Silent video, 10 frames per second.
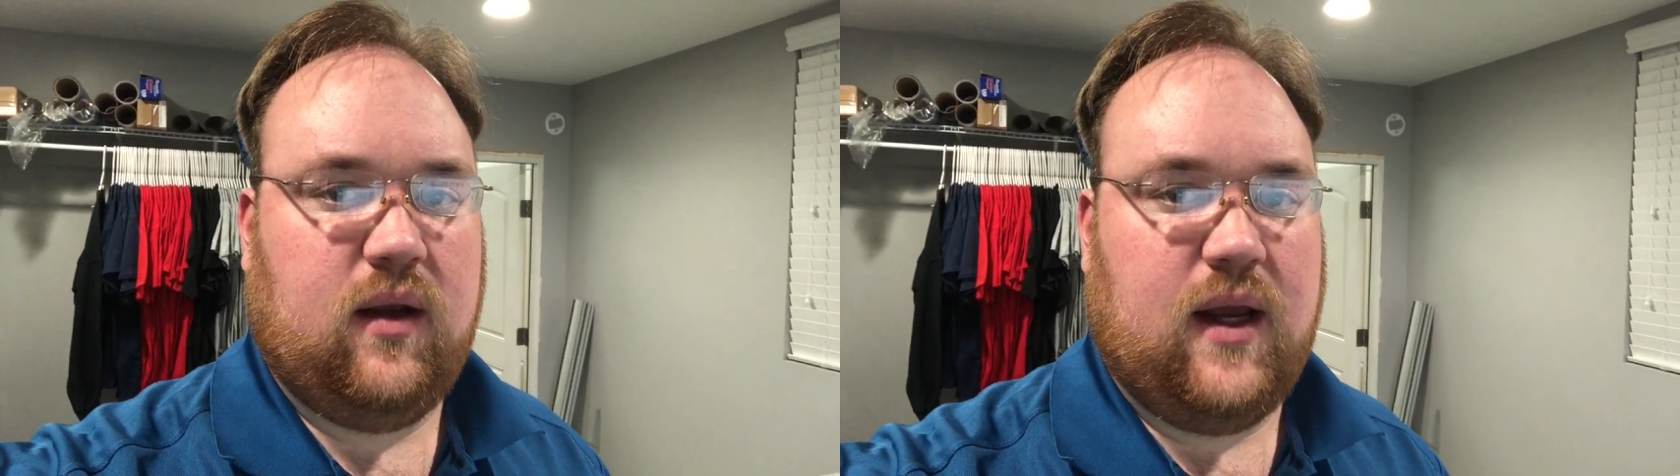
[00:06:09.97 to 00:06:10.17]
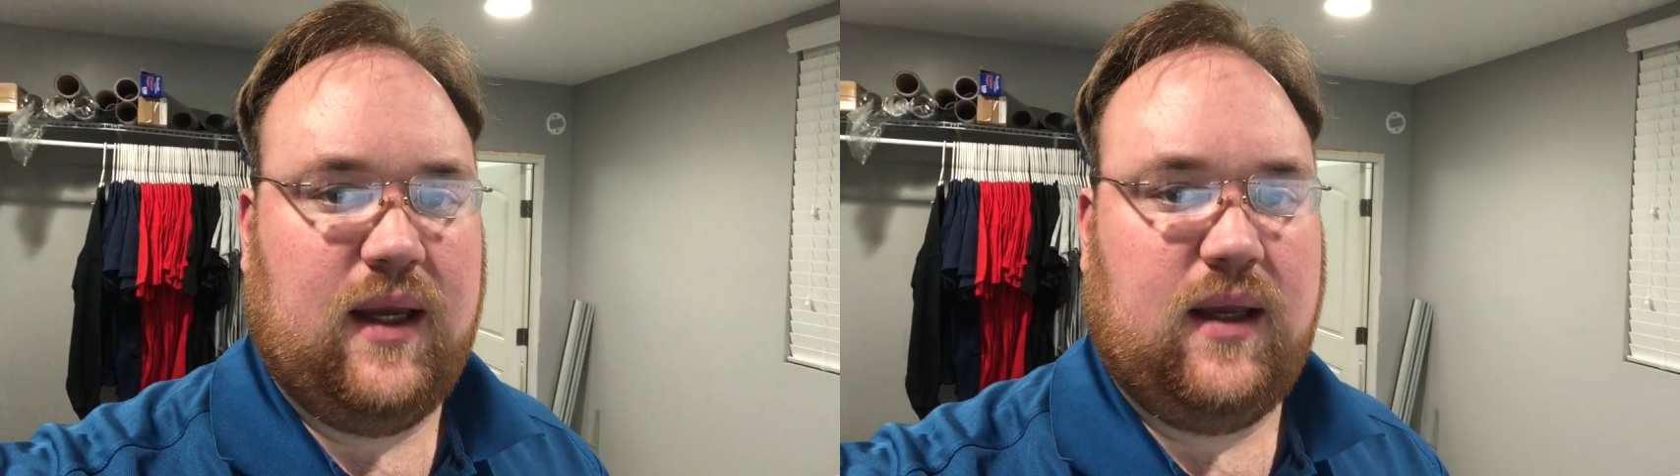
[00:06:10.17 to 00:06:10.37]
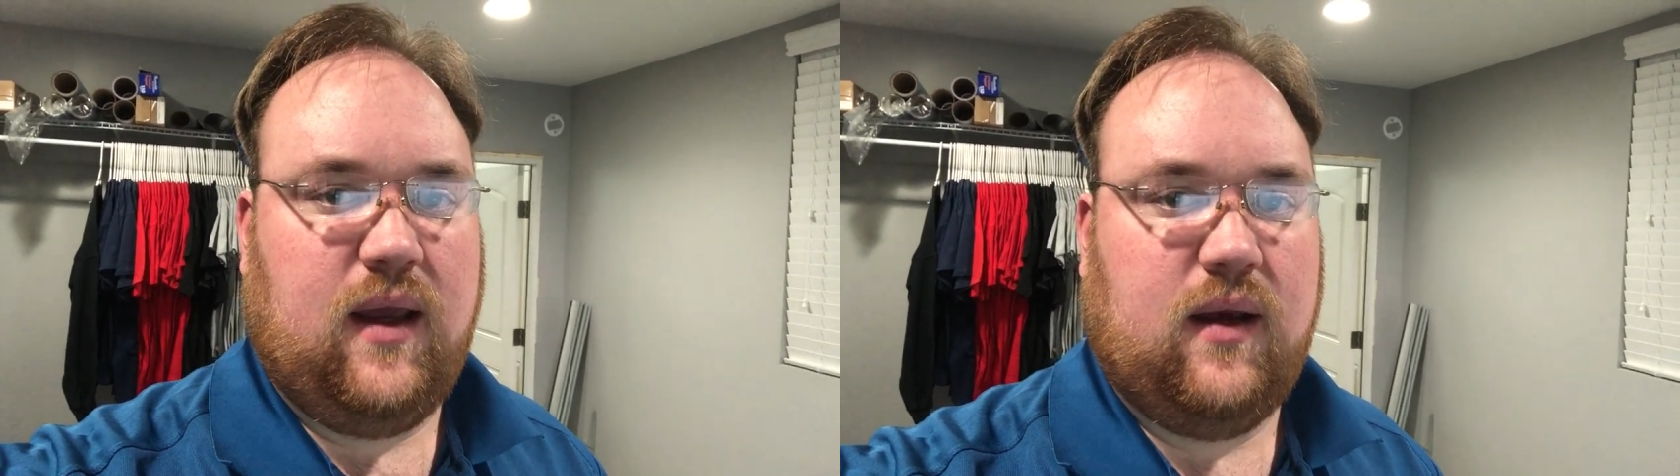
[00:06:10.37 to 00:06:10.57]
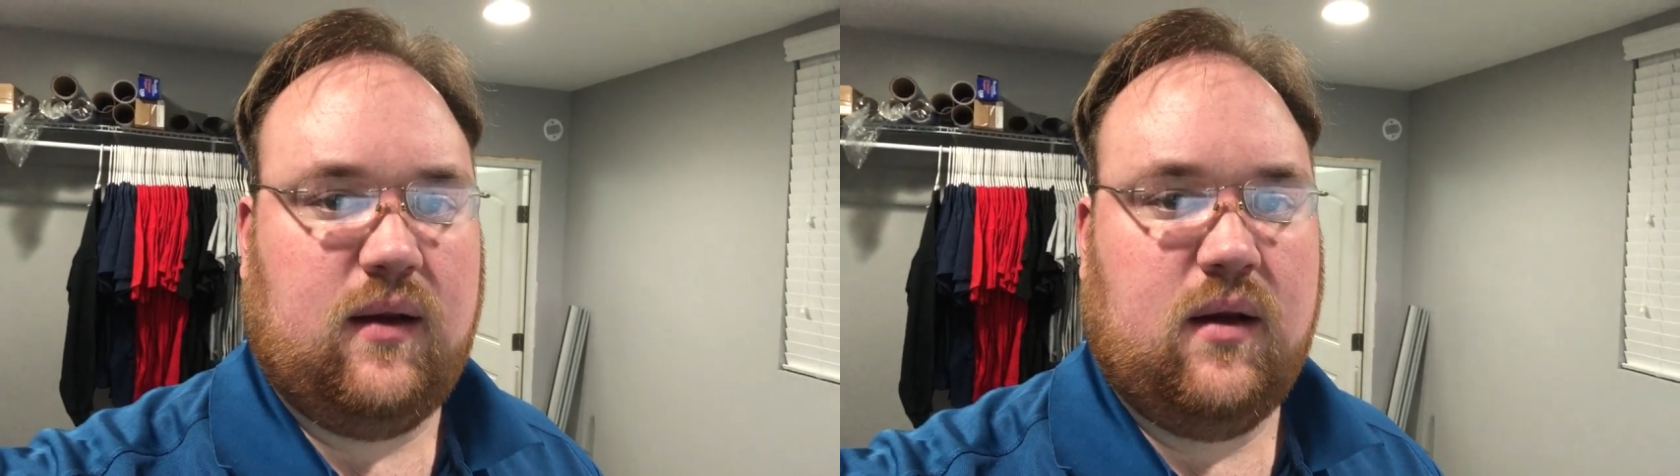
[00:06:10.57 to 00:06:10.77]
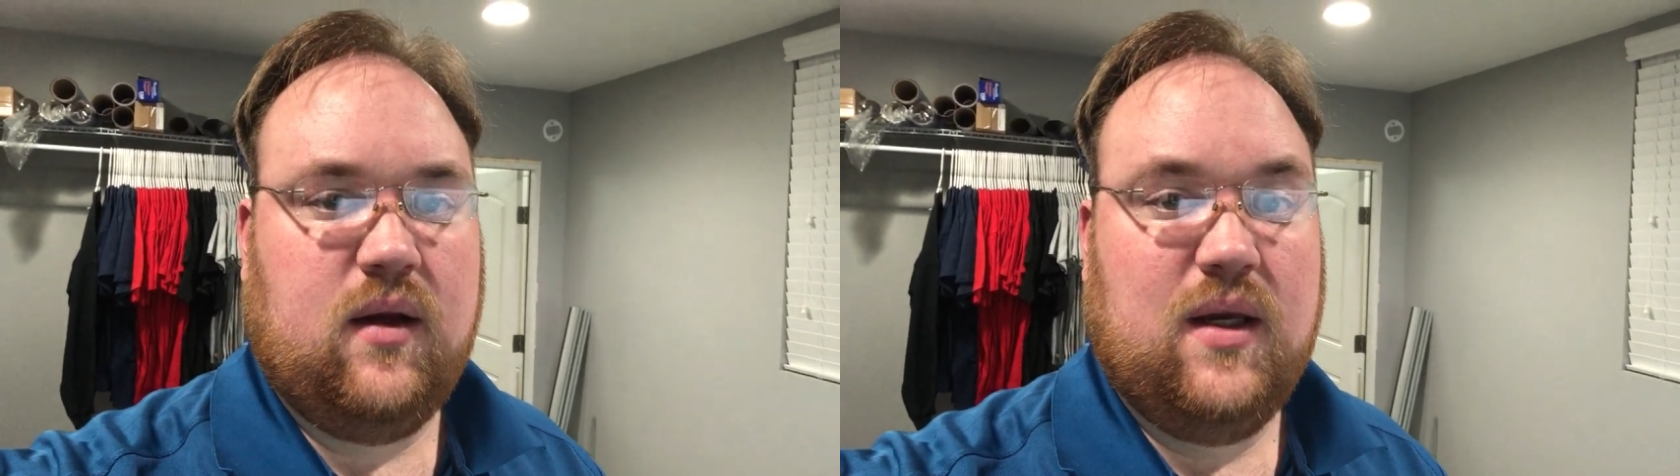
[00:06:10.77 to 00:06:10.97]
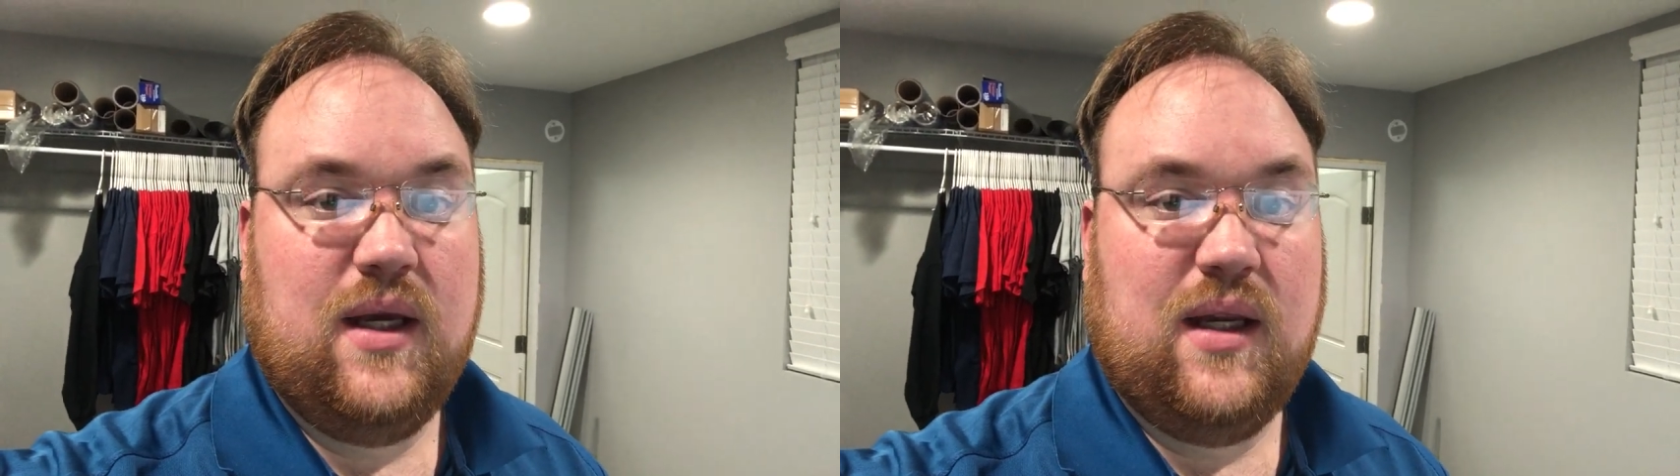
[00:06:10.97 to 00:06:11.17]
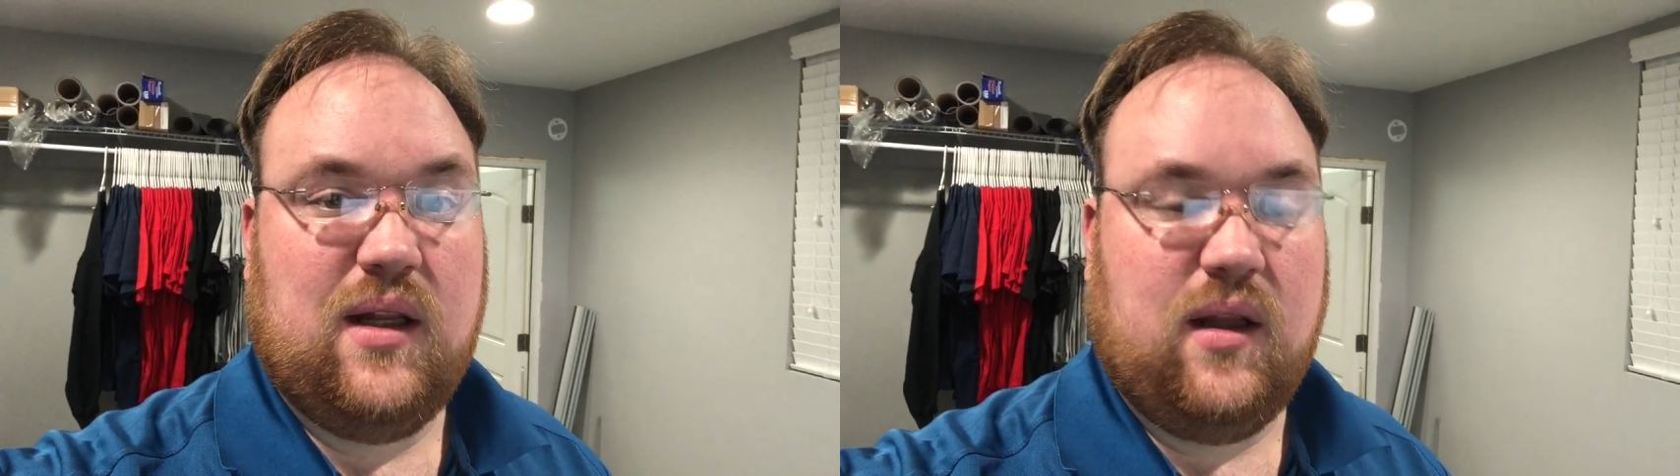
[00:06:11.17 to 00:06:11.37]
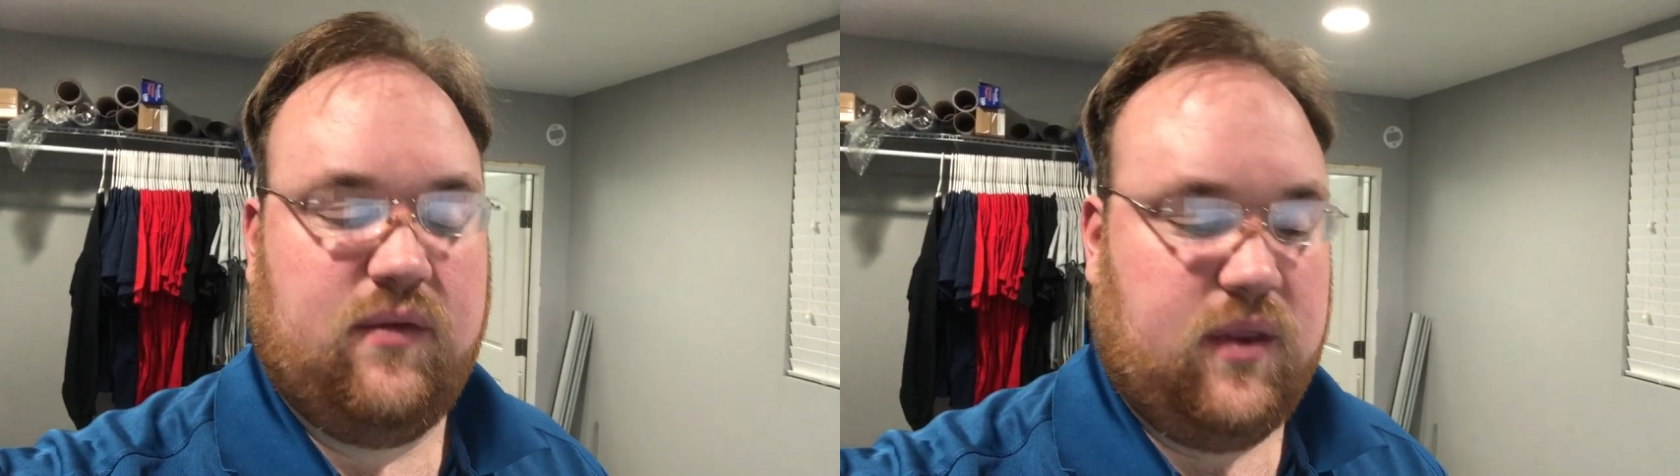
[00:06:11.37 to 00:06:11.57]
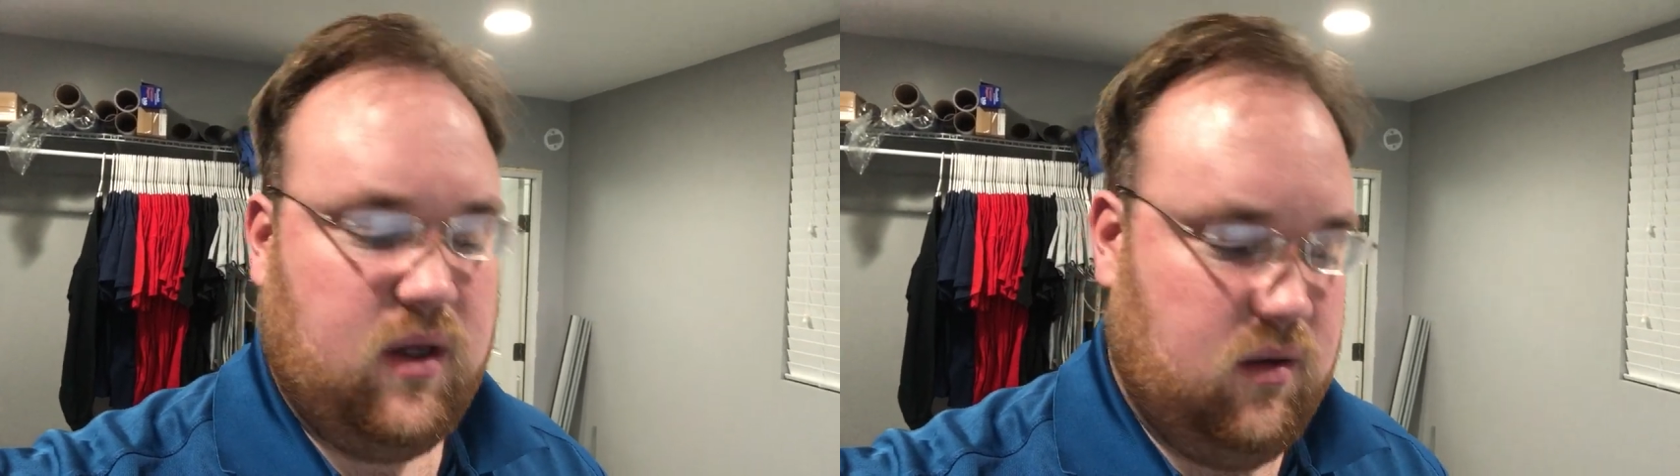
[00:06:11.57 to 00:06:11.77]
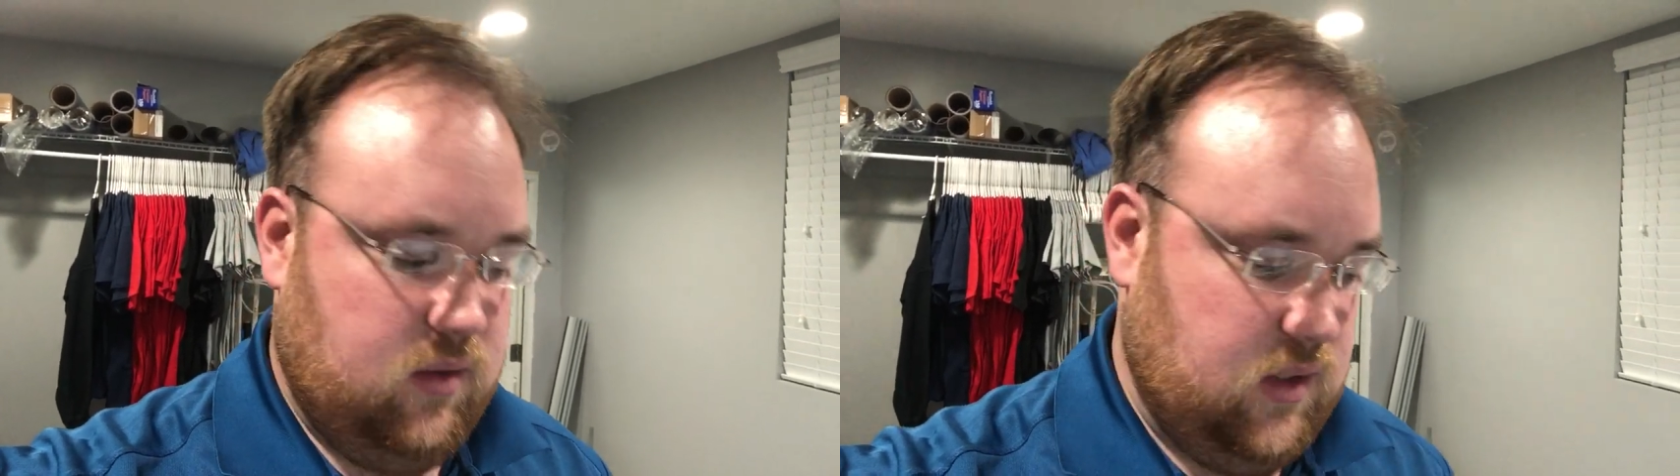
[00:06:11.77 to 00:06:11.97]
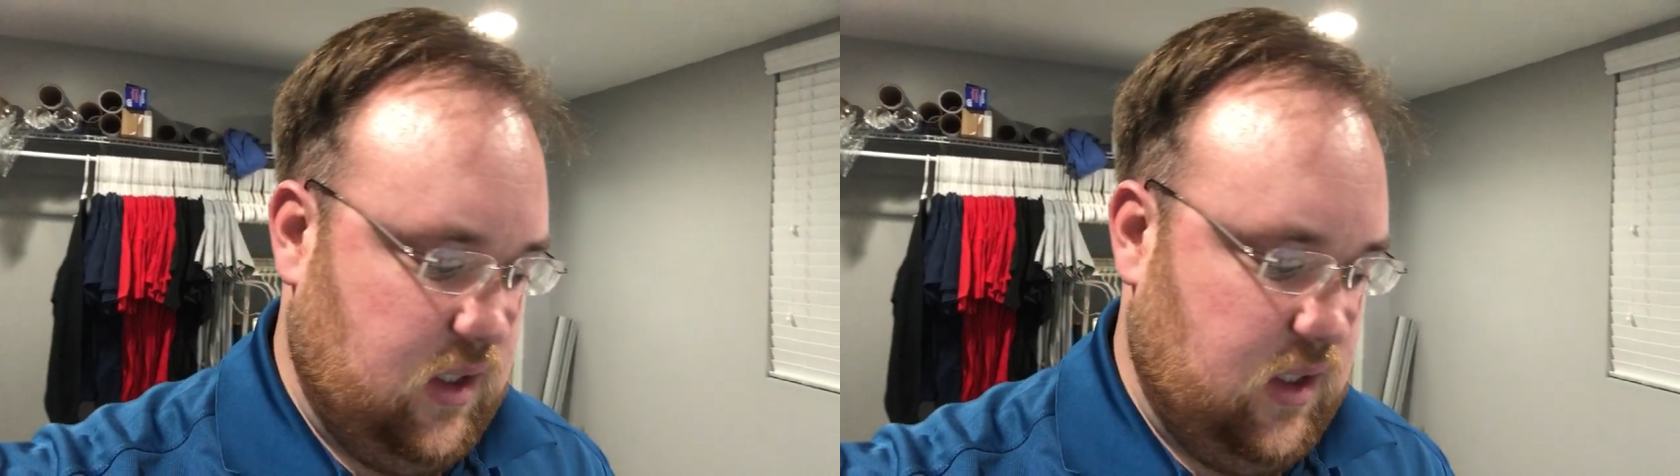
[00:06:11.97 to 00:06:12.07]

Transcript: and I can deliver those.